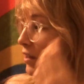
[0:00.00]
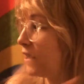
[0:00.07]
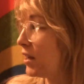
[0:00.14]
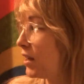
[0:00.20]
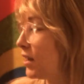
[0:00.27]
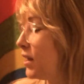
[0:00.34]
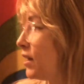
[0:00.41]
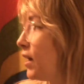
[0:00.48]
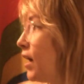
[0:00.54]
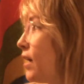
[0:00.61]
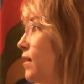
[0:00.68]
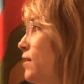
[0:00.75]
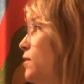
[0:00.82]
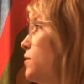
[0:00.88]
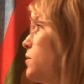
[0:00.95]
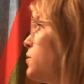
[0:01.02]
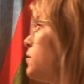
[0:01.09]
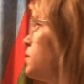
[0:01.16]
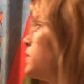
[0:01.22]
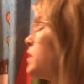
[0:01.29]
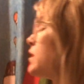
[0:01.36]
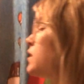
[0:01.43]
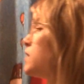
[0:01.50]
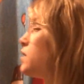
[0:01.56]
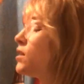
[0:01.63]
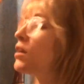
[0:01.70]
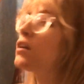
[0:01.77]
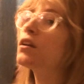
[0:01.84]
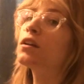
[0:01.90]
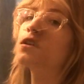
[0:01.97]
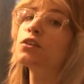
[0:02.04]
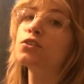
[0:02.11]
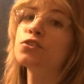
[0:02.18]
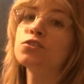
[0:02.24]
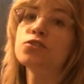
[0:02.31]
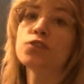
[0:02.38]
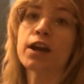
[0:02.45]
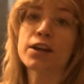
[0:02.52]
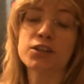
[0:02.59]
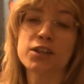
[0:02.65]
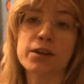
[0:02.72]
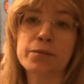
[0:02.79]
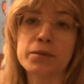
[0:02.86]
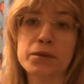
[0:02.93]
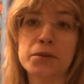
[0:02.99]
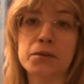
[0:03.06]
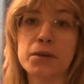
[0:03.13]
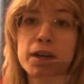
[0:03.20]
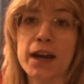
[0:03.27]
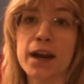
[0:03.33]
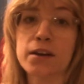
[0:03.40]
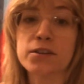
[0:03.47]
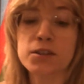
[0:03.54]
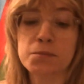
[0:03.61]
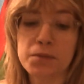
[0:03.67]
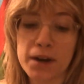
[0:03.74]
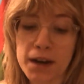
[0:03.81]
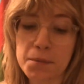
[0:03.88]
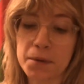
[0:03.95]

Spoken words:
like it, I use dry shampoo and hairspray,